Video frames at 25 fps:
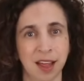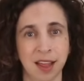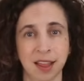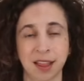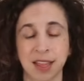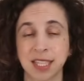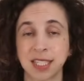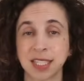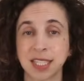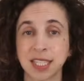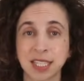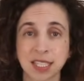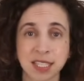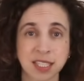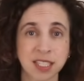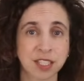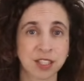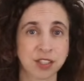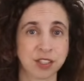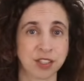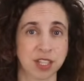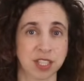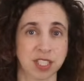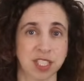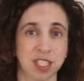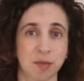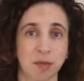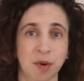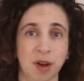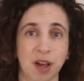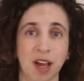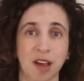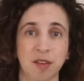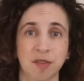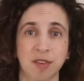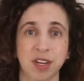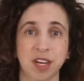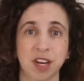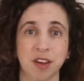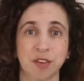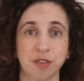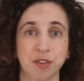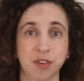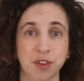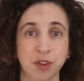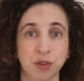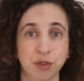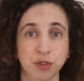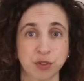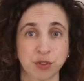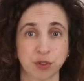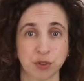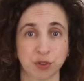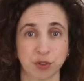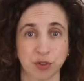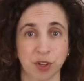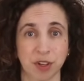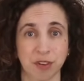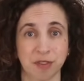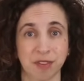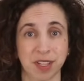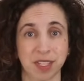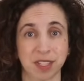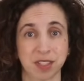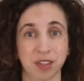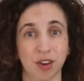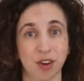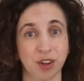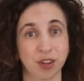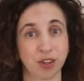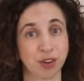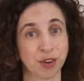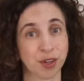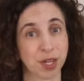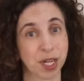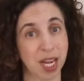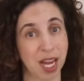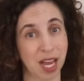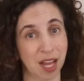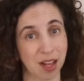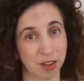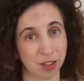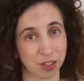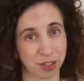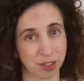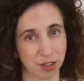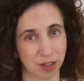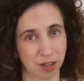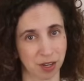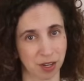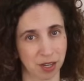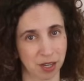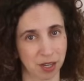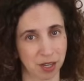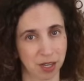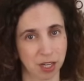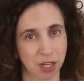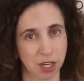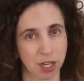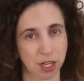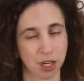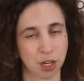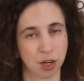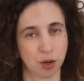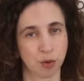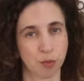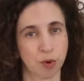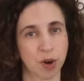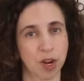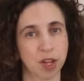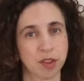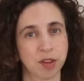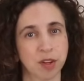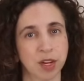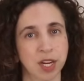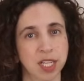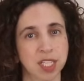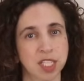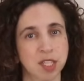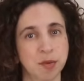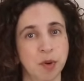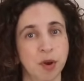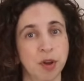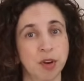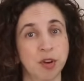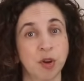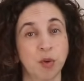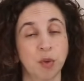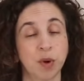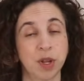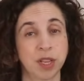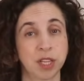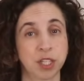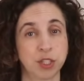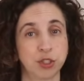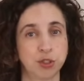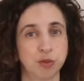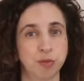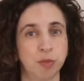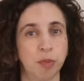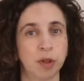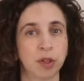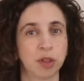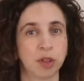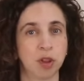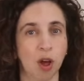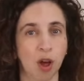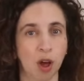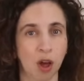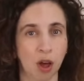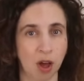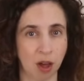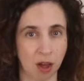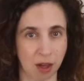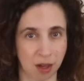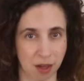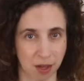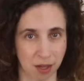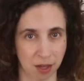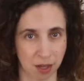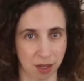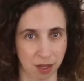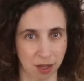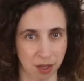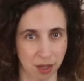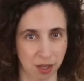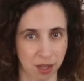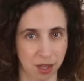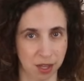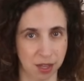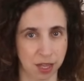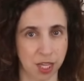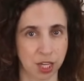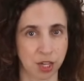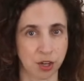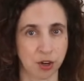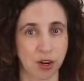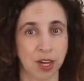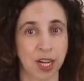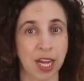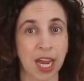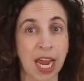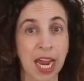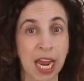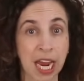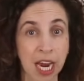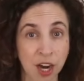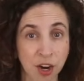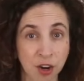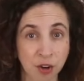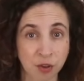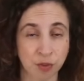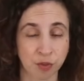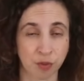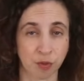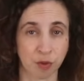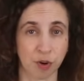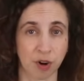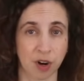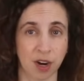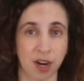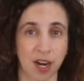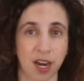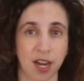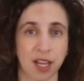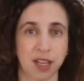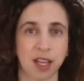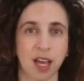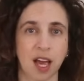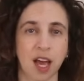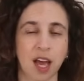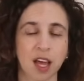This isn't just about having a few social events on your calendar. Rather, it's about knowing that you belong, that you're cared for, and that